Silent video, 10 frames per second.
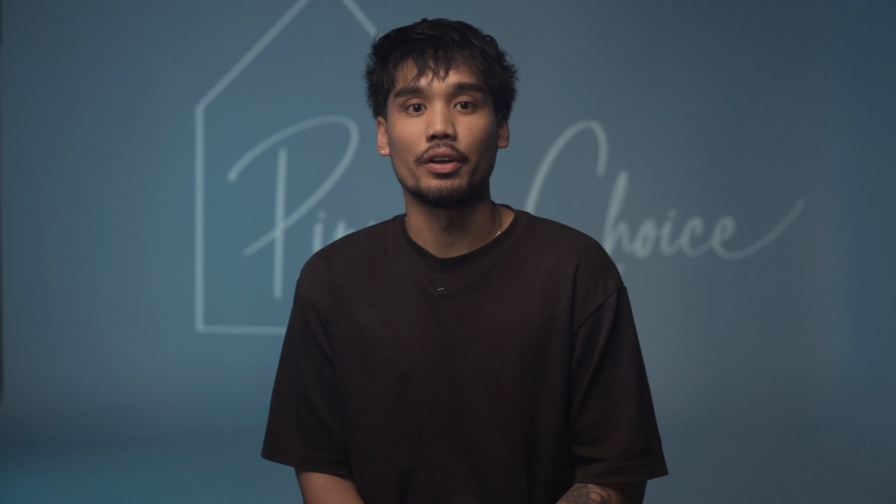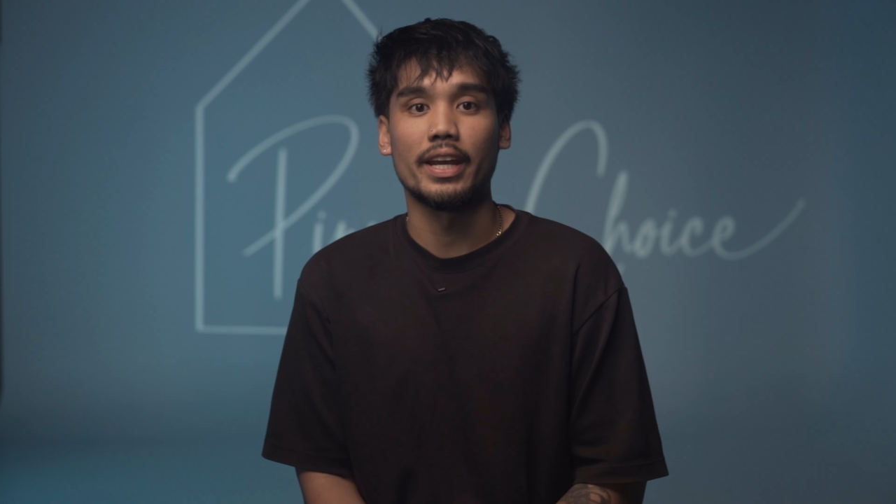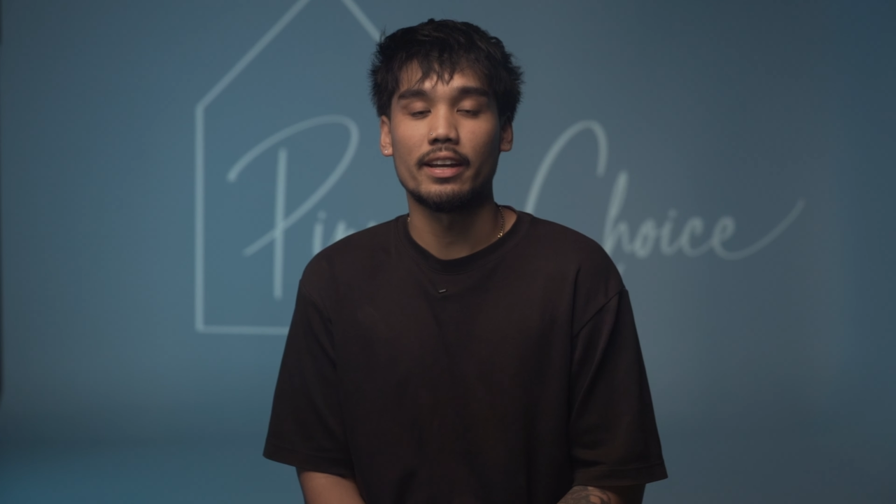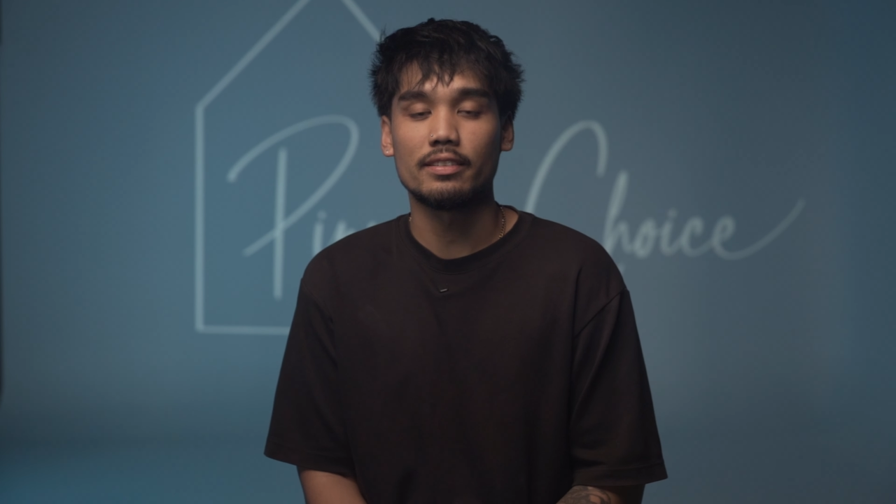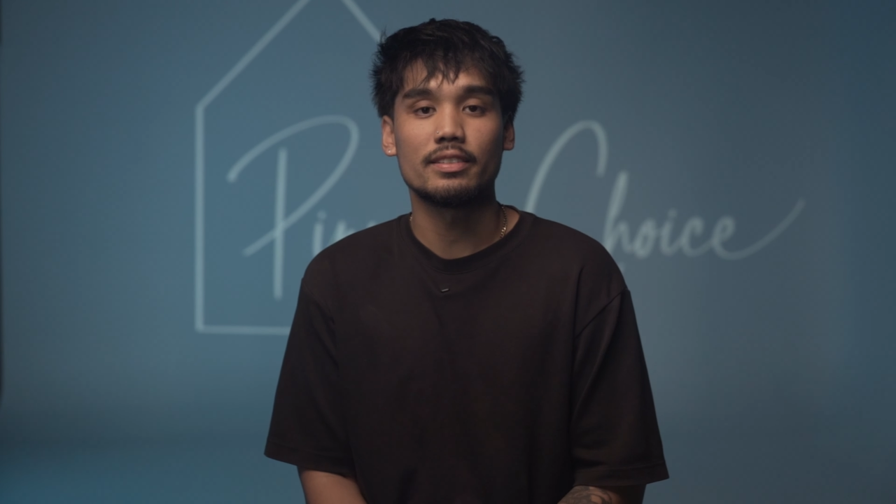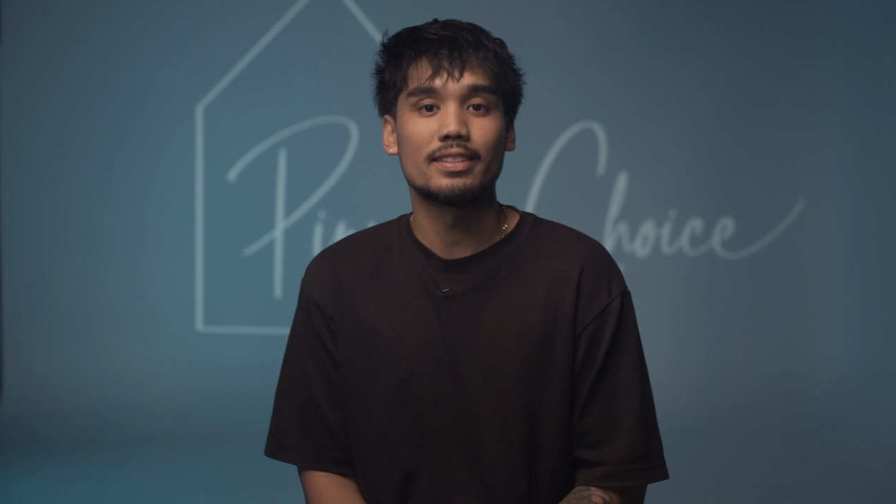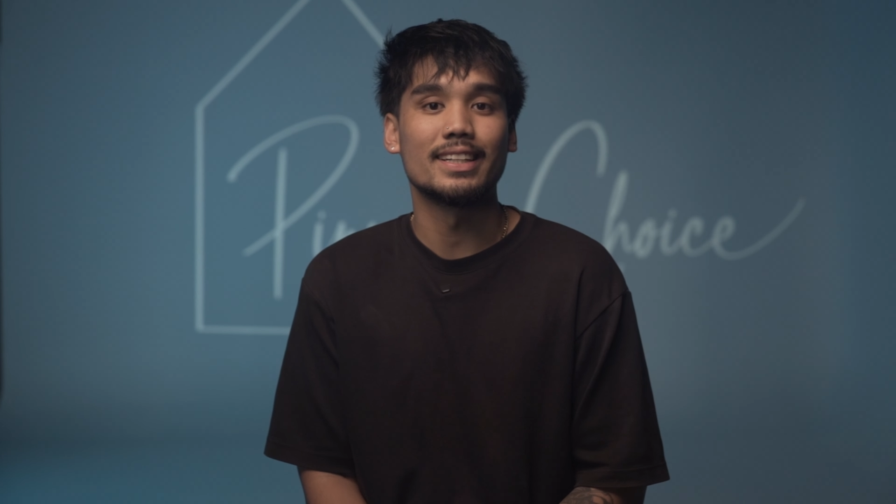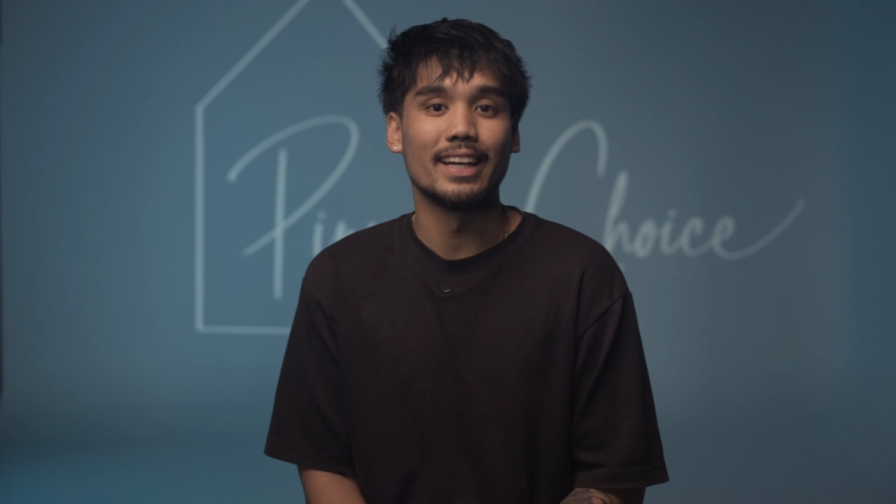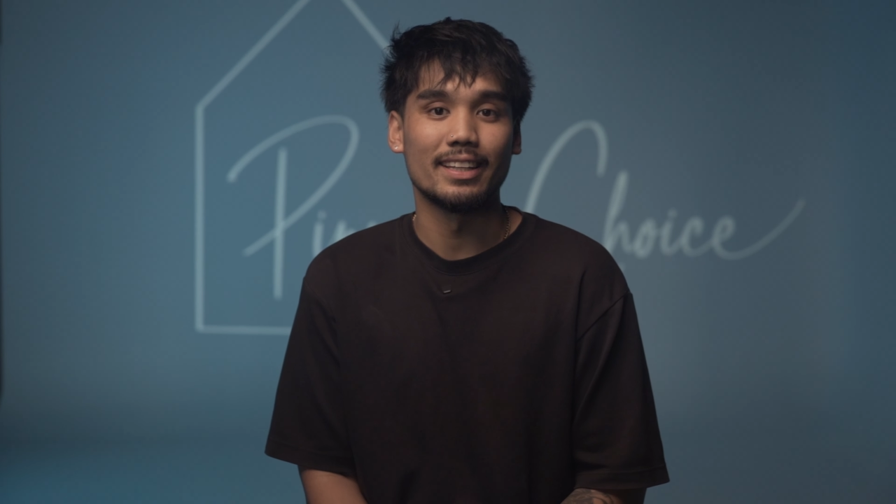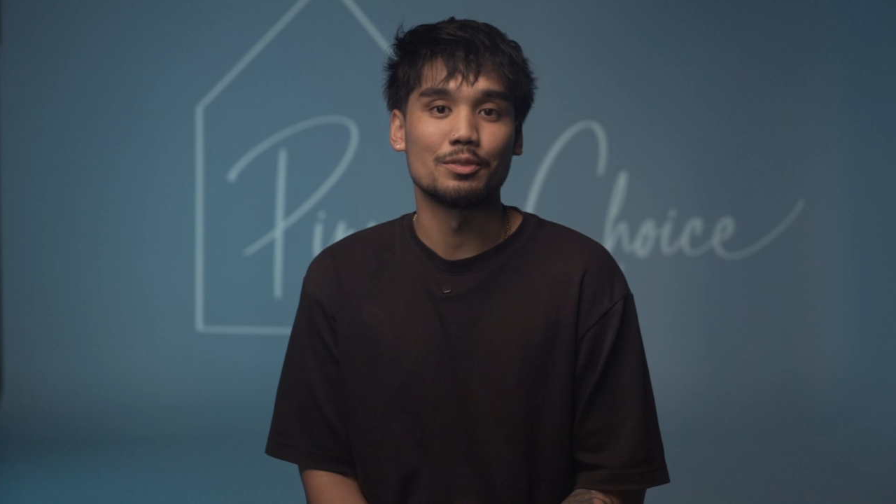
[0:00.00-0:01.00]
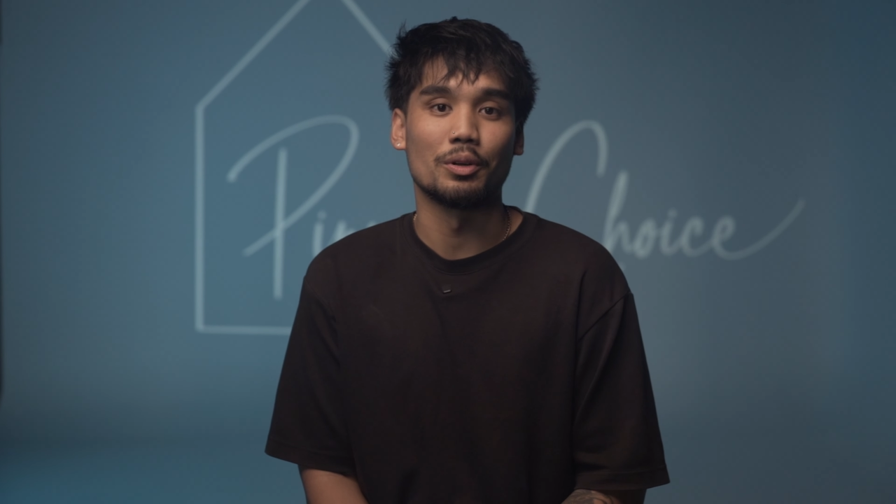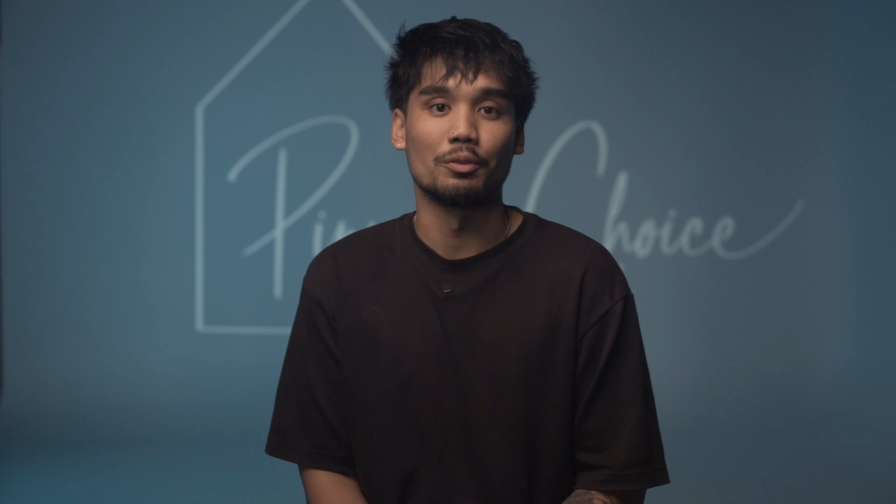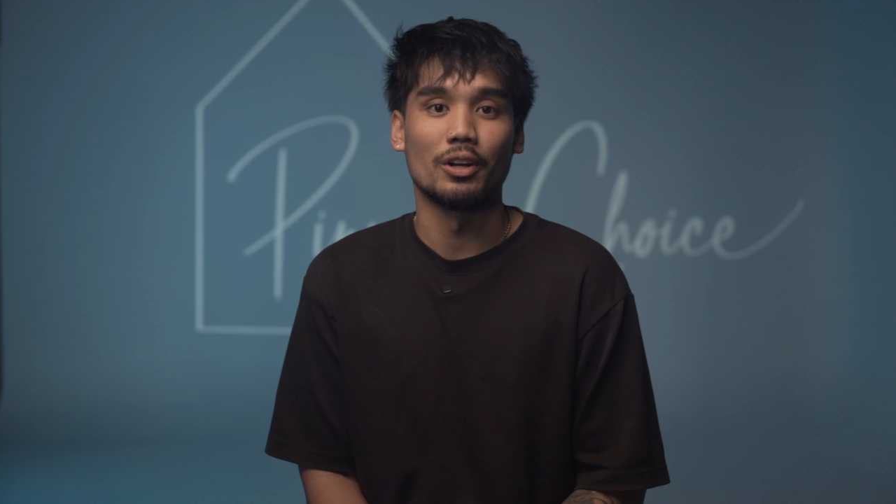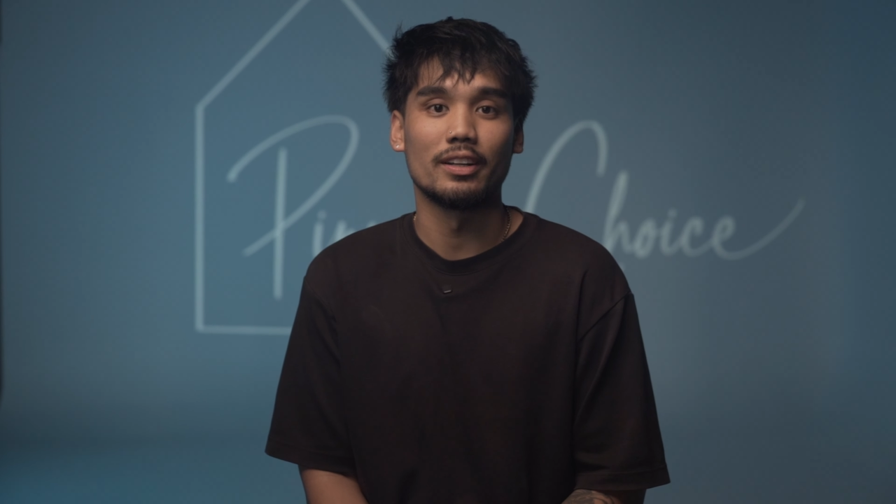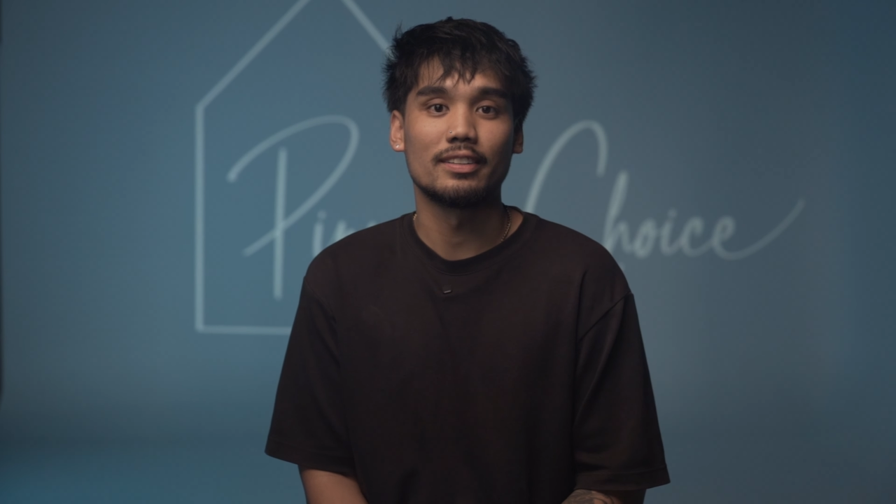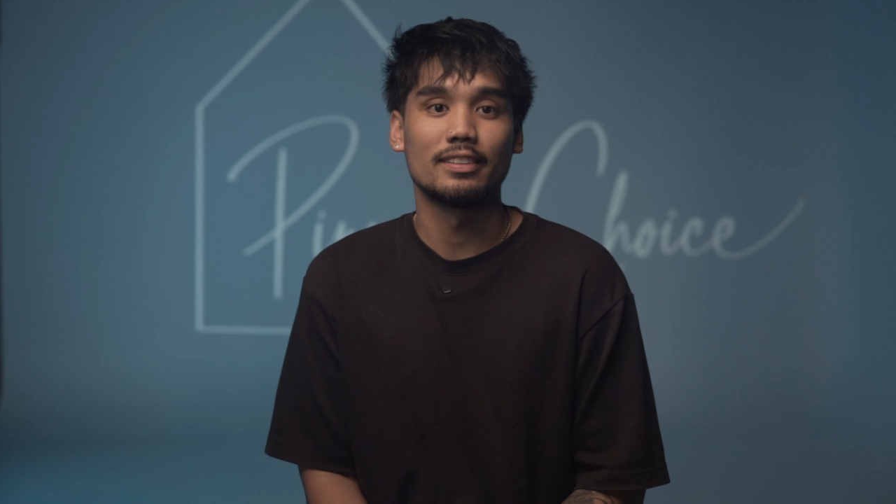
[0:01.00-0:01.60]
accountant to get this one right.